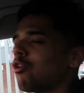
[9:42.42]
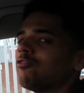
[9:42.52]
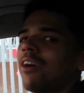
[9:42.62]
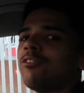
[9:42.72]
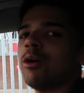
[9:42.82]
We're off
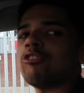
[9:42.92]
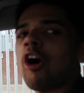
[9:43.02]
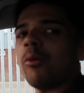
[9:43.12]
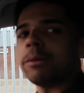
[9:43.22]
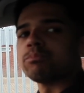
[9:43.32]
Nando's,
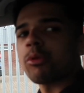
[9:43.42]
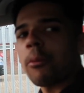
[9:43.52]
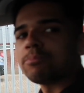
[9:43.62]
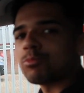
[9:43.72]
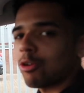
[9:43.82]
aren't we?
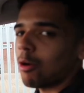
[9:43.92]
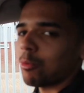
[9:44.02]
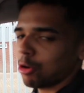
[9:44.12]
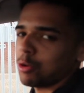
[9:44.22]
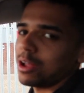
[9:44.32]
Well, I'm
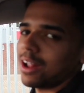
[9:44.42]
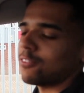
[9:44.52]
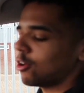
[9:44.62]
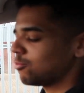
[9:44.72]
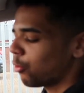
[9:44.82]
not going to eat
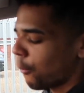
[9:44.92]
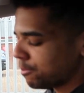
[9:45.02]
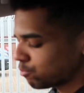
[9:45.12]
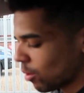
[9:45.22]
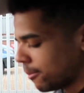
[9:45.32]
Nando's, but
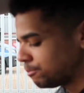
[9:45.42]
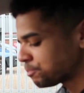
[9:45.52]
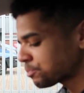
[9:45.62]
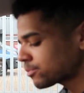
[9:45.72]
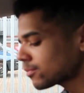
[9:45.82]

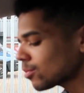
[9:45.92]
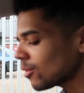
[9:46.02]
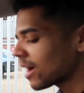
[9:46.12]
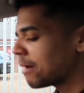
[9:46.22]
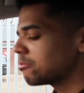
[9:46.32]

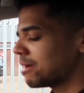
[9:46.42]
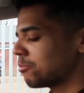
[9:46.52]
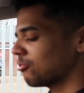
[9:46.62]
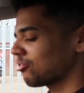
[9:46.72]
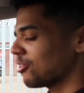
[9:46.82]
cameraman
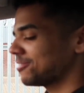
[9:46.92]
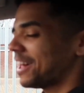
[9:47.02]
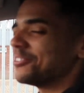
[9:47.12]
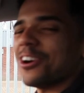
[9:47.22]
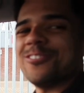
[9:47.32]
wants to go
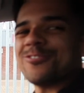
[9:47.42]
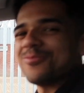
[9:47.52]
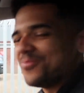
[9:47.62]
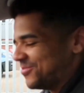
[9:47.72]
Nando's.